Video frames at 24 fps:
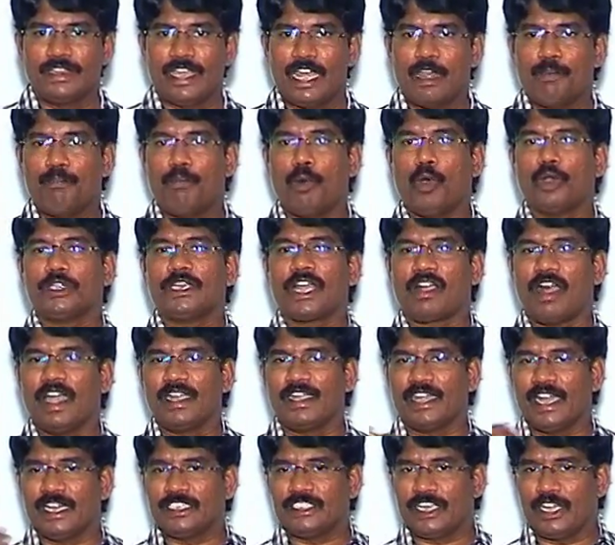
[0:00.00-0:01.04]
Then pour the
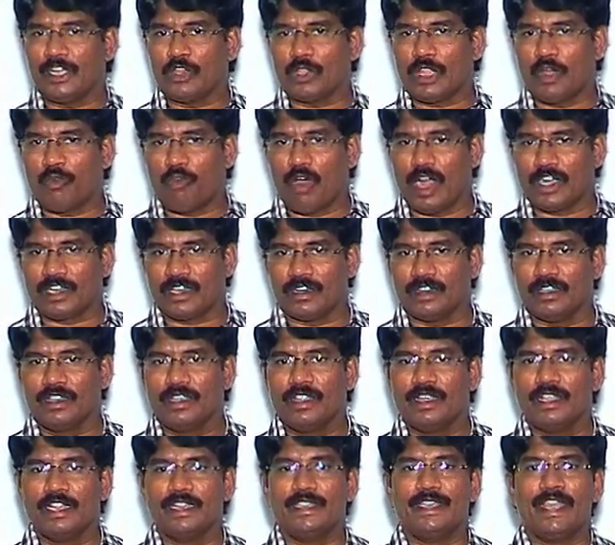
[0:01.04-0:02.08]
contents into the water.
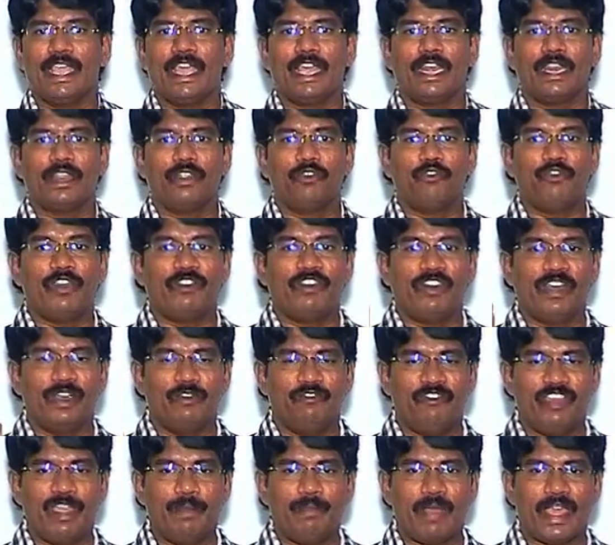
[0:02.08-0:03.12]
There
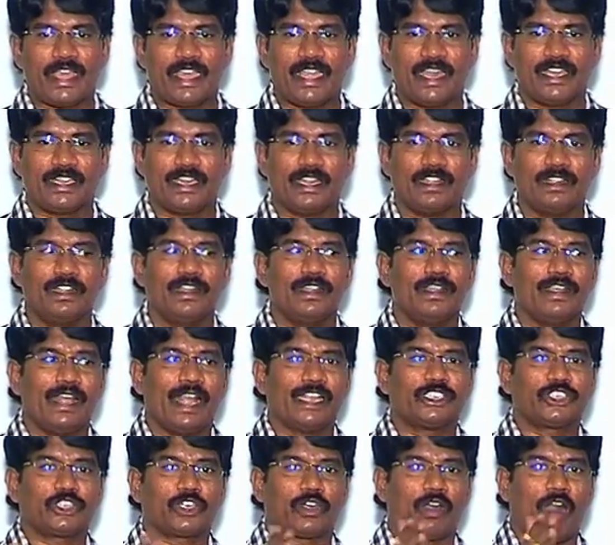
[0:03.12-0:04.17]
we may get
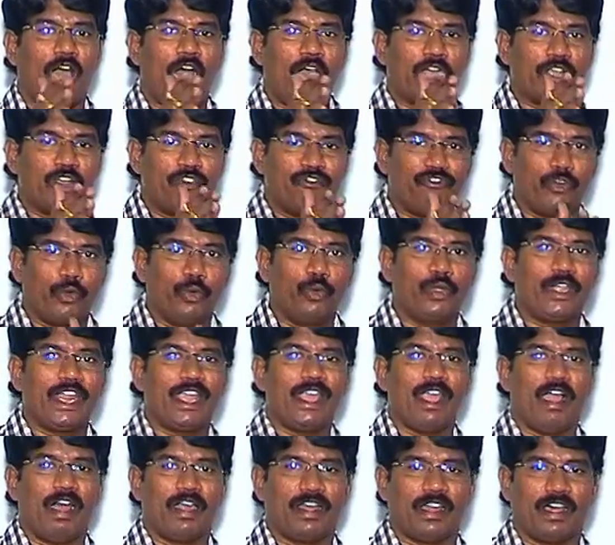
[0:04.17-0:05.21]
a strong
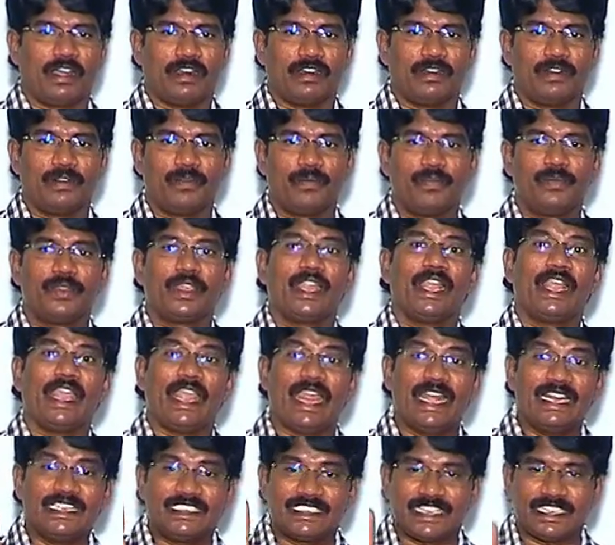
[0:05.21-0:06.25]
fruity odor.
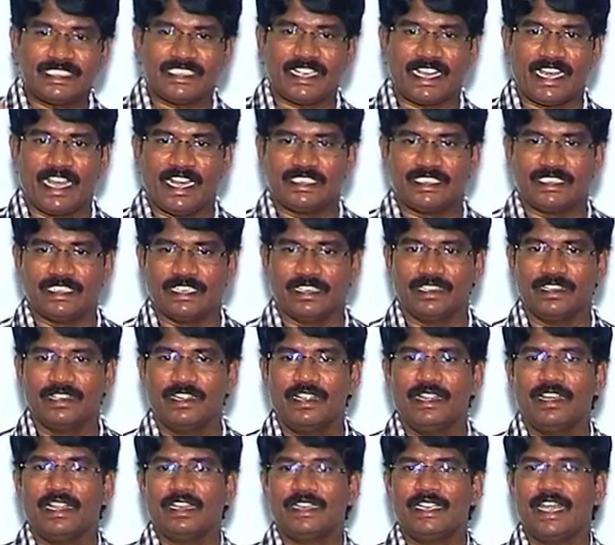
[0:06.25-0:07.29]
In such case,
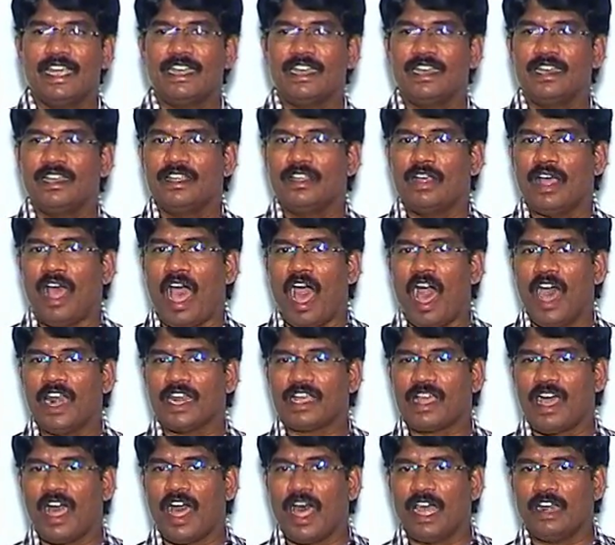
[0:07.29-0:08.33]
then
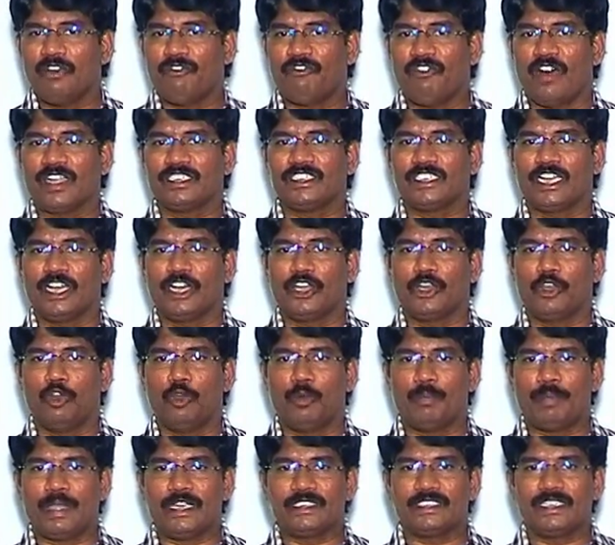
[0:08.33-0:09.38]
alcohol functional
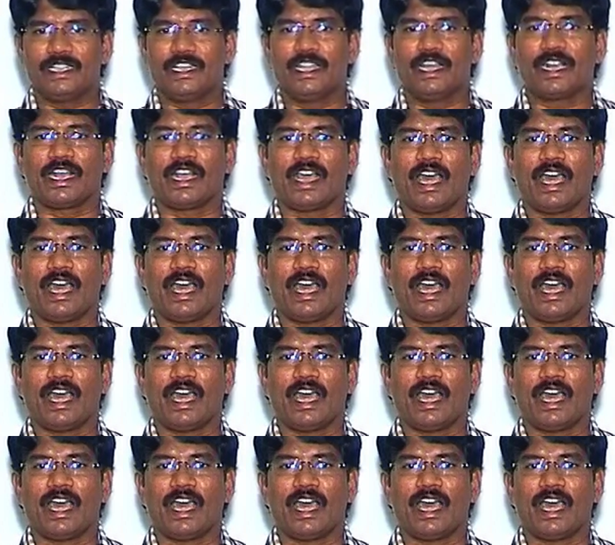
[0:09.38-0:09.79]
group is